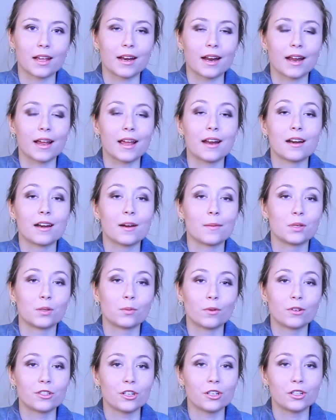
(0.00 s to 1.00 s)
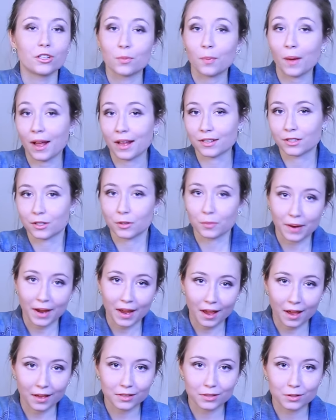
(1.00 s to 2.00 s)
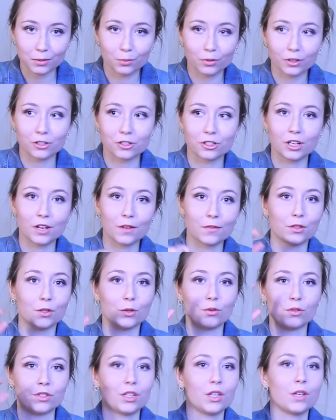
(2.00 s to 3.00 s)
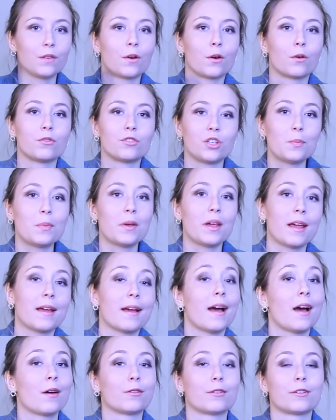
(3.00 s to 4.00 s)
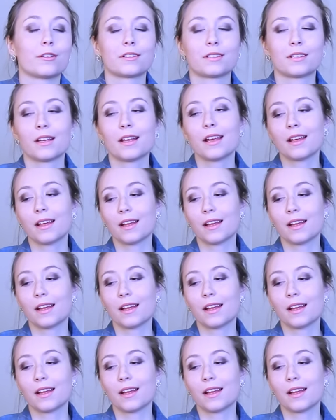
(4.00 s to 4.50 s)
and I ended up switching to pass no pass, which gives you zero GPA hours,